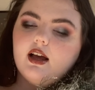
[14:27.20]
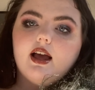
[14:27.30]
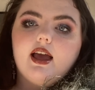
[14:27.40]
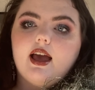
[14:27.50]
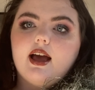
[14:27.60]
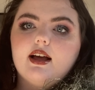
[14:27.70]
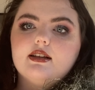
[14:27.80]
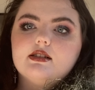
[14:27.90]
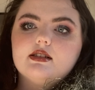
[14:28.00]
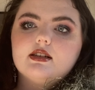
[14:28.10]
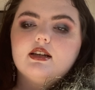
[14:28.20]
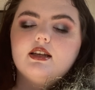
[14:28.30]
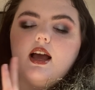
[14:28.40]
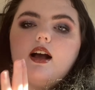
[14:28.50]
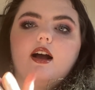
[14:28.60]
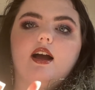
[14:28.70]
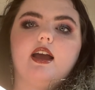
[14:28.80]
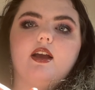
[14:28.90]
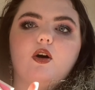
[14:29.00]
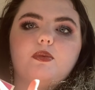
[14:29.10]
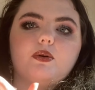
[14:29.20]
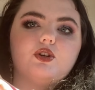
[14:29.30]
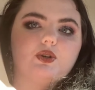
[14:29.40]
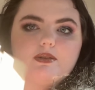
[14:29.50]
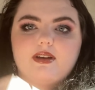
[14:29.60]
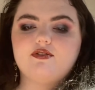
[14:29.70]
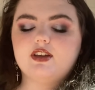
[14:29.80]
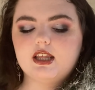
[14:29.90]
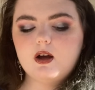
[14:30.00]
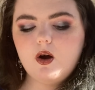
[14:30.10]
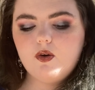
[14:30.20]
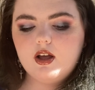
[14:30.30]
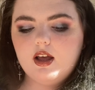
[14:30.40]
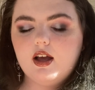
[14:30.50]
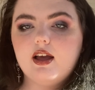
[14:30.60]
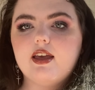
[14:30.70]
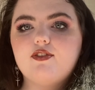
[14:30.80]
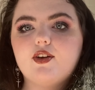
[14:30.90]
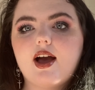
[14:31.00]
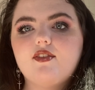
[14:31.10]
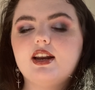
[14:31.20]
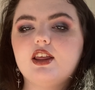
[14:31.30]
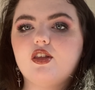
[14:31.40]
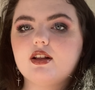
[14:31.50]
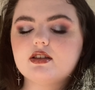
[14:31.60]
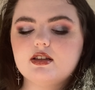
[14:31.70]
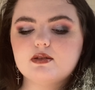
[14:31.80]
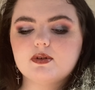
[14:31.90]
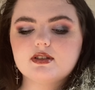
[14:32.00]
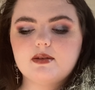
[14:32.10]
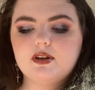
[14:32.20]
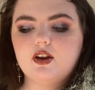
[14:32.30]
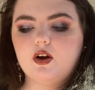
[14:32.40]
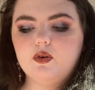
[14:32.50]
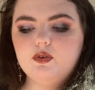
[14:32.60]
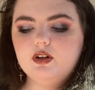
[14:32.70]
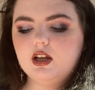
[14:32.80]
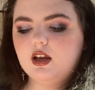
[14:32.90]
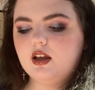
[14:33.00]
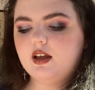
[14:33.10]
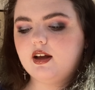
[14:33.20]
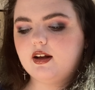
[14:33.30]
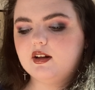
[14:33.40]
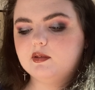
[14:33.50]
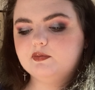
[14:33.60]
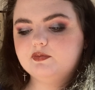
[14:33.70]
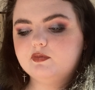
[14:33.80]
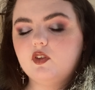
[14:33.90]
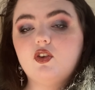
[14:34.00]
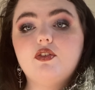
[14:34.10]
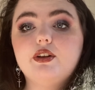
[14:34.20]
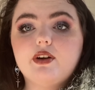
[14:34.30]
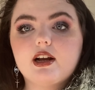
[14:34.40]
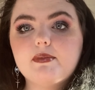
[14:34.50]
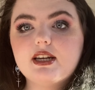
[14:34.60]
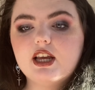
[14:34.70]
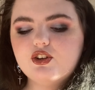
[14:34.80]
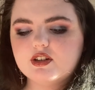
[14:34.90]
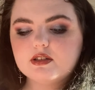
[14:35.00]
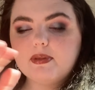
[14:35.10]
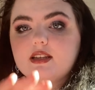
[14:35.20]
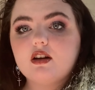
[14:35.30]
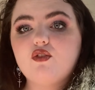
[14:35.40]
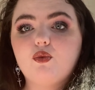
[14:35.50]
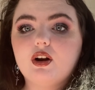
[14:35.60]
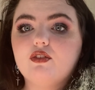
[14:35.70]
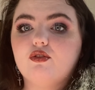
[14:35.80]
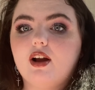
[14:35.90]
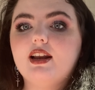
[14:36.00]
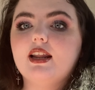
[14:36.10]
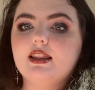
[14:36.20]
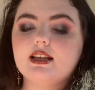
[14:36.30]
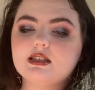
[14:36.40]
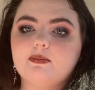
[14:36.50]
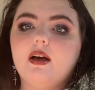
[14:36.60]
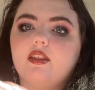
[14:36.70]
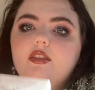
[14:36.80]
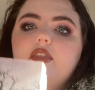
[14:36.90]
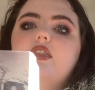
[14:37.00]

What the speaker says: And yeah, I hope you enjoyed my video. If you have any thoughts on these books, let me know. If you have any recommendations based off what I've read this month,